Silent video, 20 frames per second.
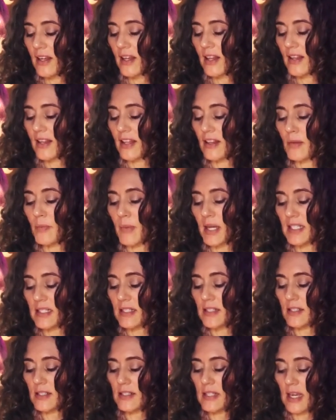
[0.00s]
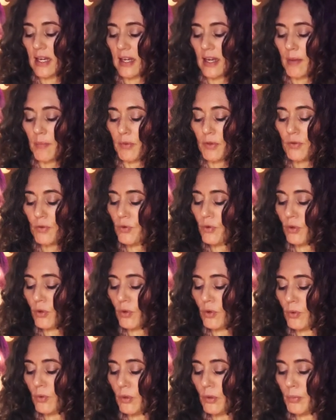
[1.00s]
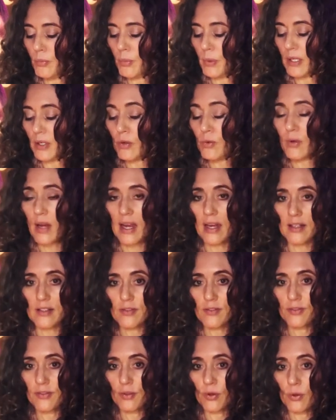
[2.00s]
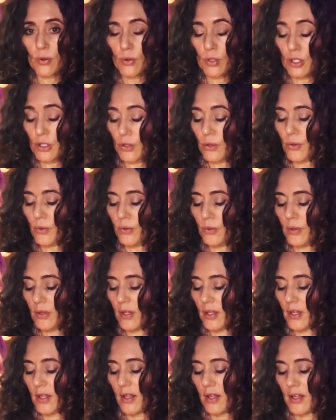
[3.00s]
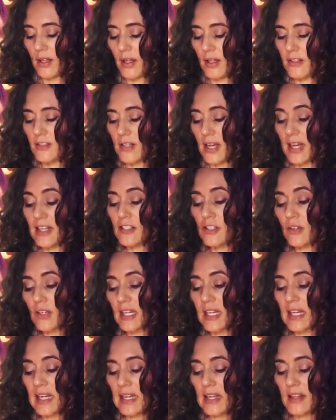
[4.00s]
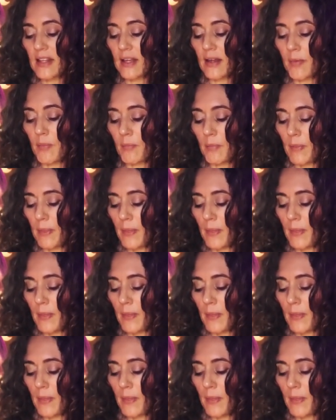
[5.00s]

that the messages that come through will be right for you. So as you hear them,